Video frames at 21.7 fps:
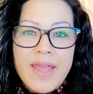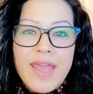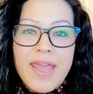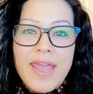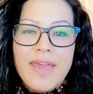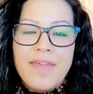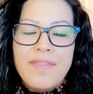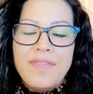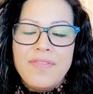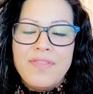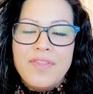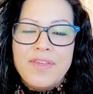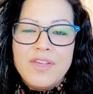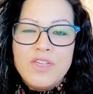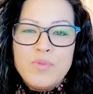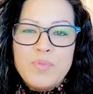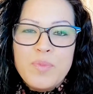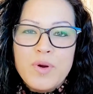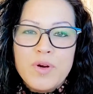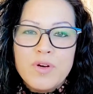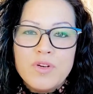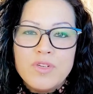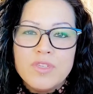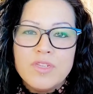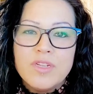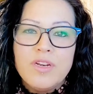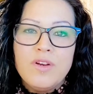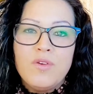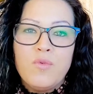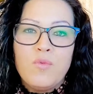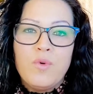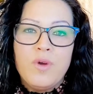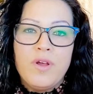and this person
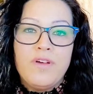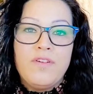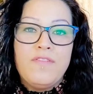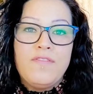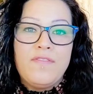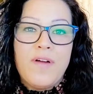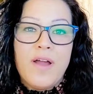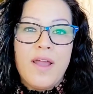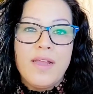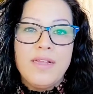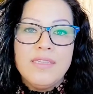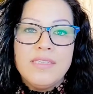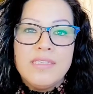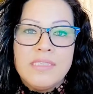will find